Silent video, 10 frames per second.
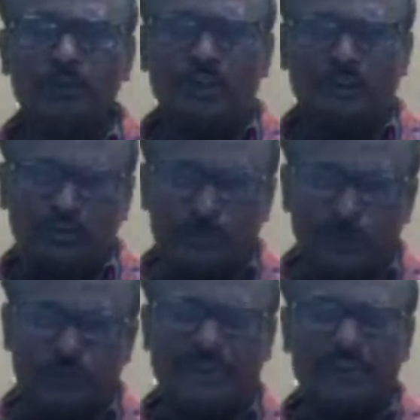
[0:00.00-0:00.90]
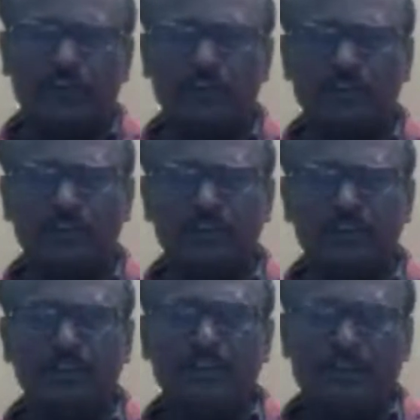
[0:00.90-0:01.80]
Suppose under the
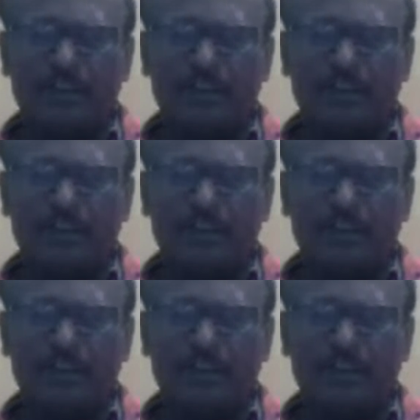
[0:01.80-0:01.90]
in